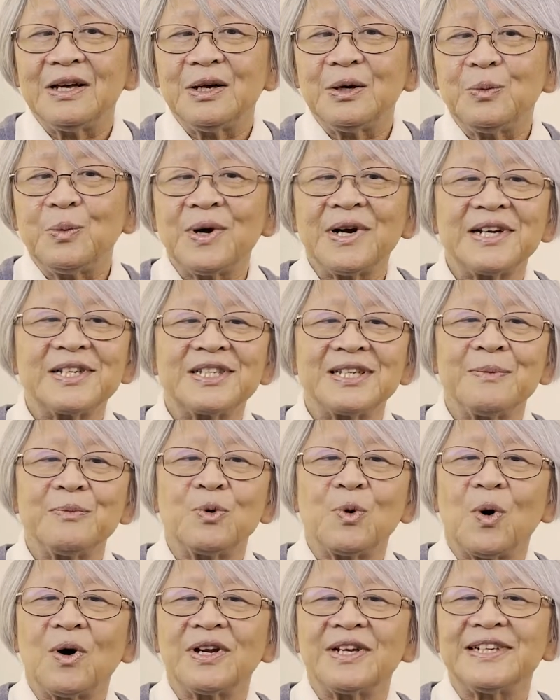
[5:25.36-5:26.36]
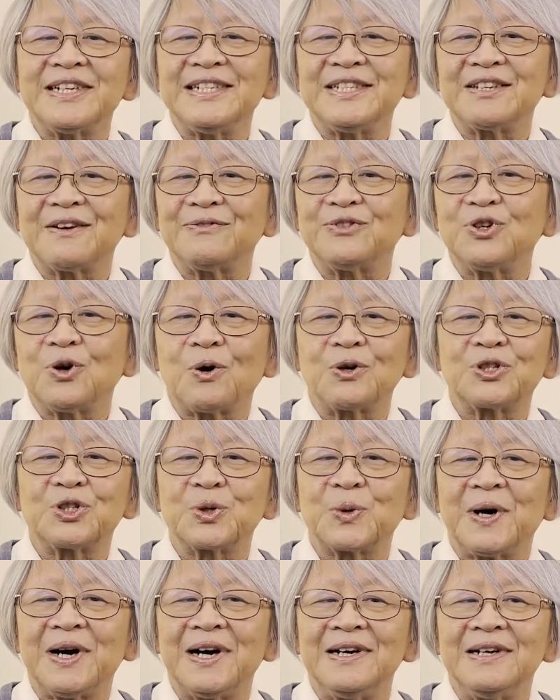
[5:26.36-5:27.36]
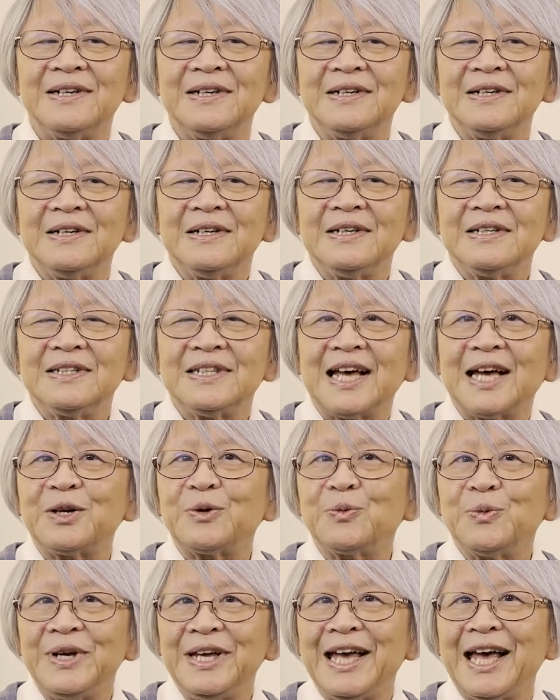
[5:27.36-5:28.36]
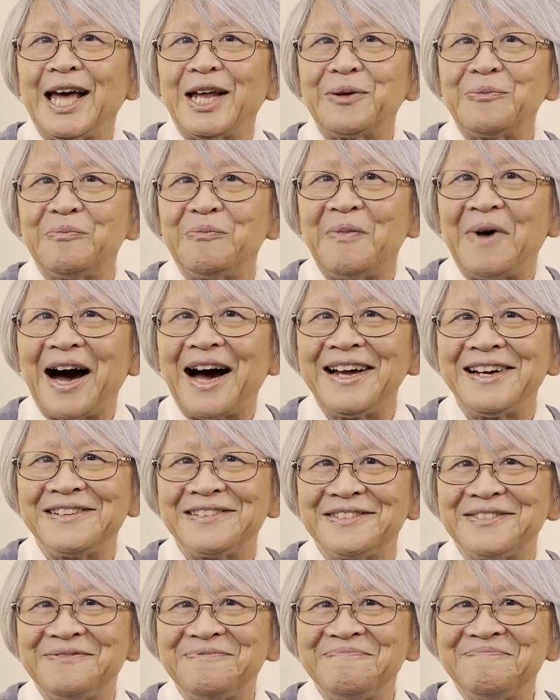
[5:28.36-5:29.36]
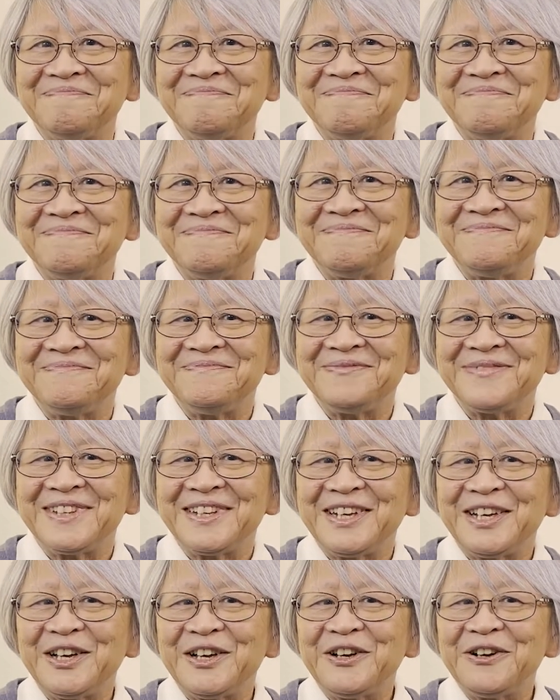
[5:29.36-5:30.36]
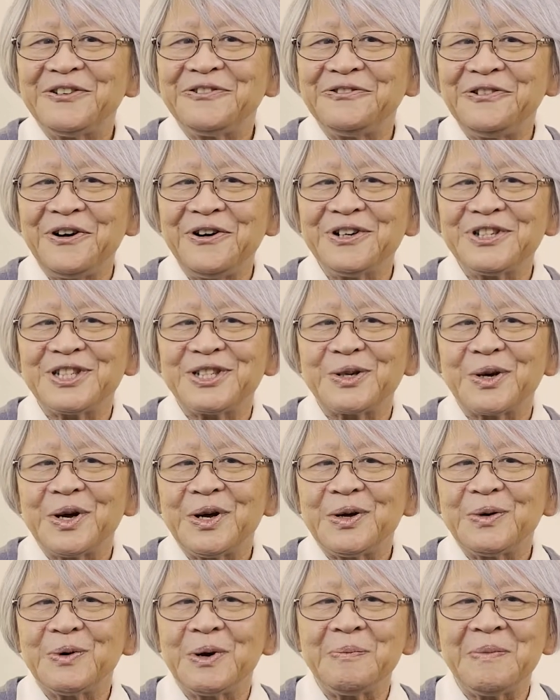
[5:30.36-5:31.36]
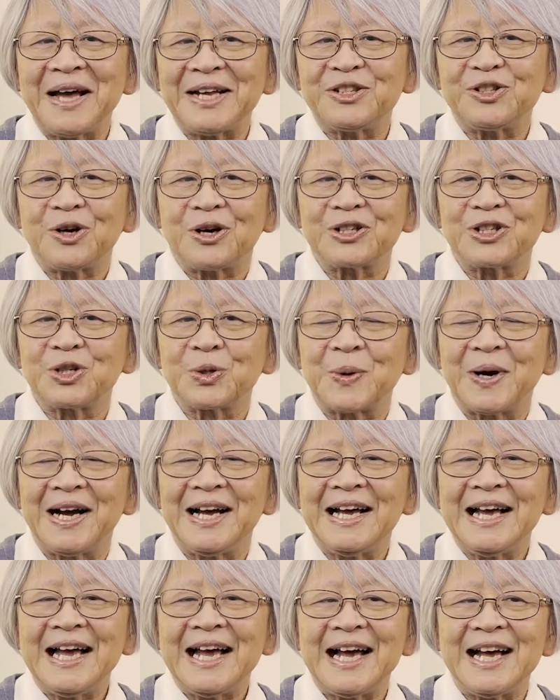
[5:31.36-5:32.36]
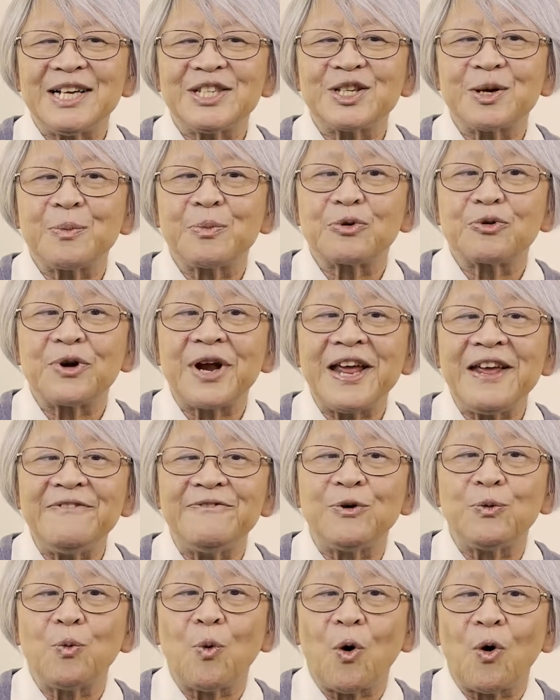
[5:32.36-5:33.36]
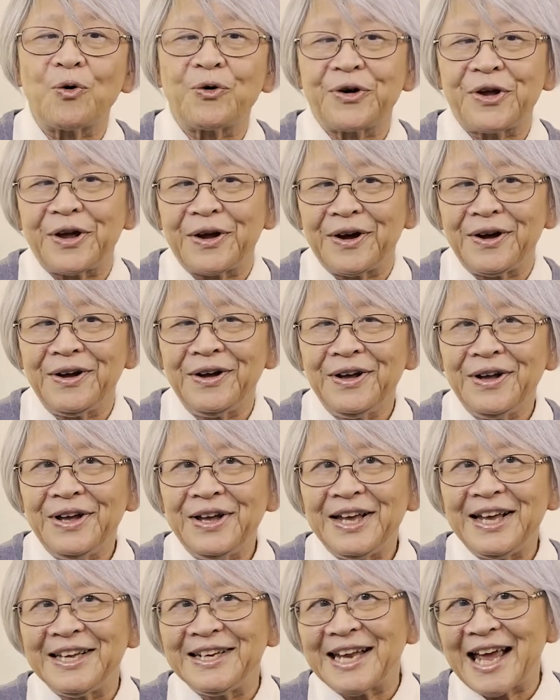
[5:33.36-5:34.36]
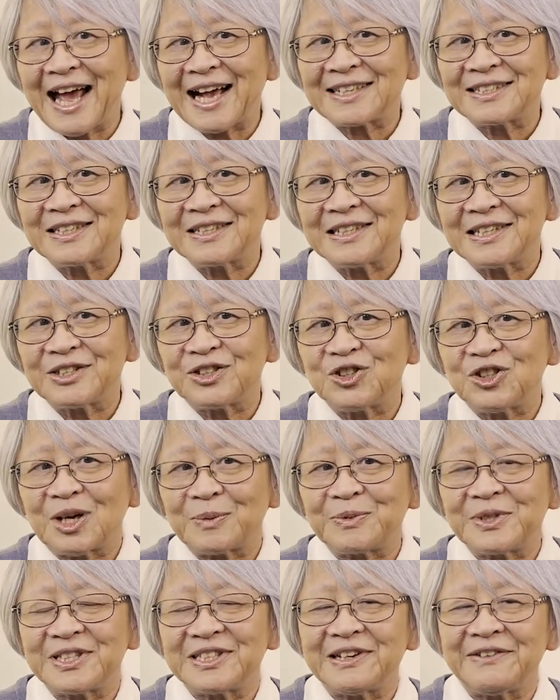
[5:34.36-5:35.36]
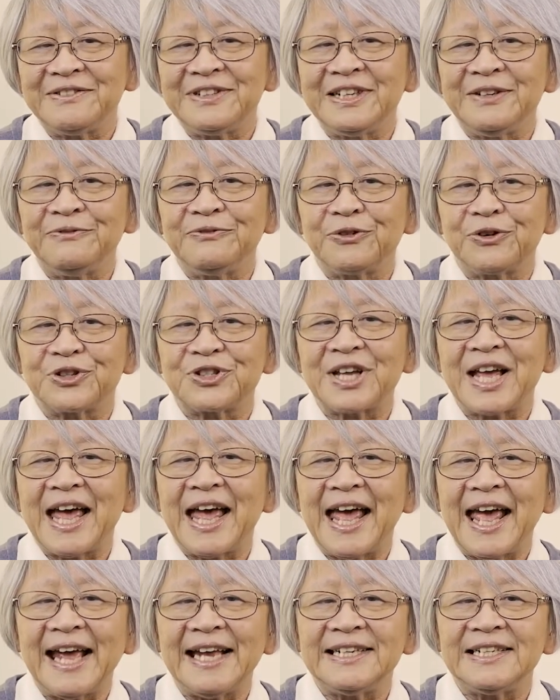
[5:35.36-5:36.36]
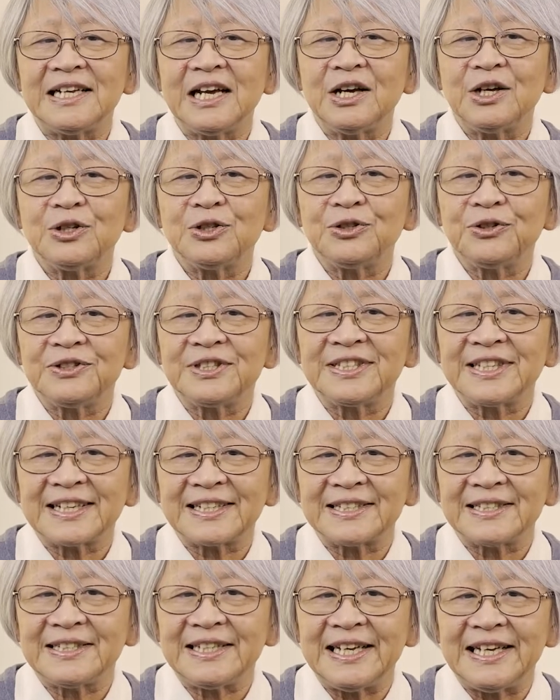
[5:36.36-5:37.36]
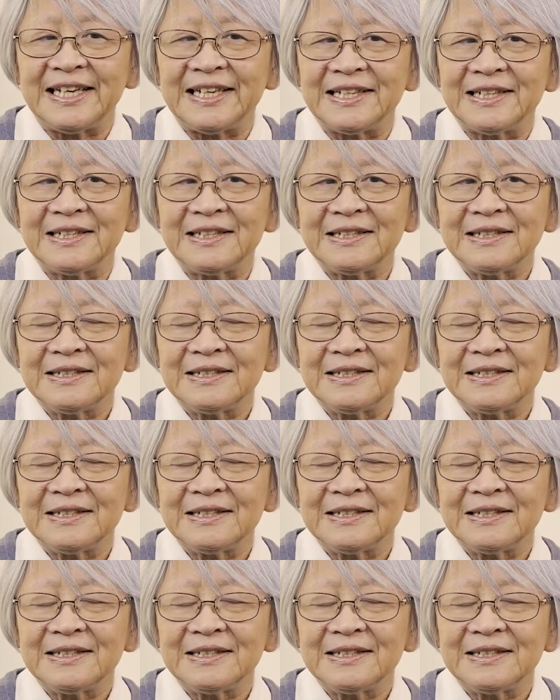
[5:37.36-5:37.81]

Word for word: What are some qualities of Joshua that we admire? First, we met Joshua as a brave warrior in Exodus chapter 17, verse 8 to 16.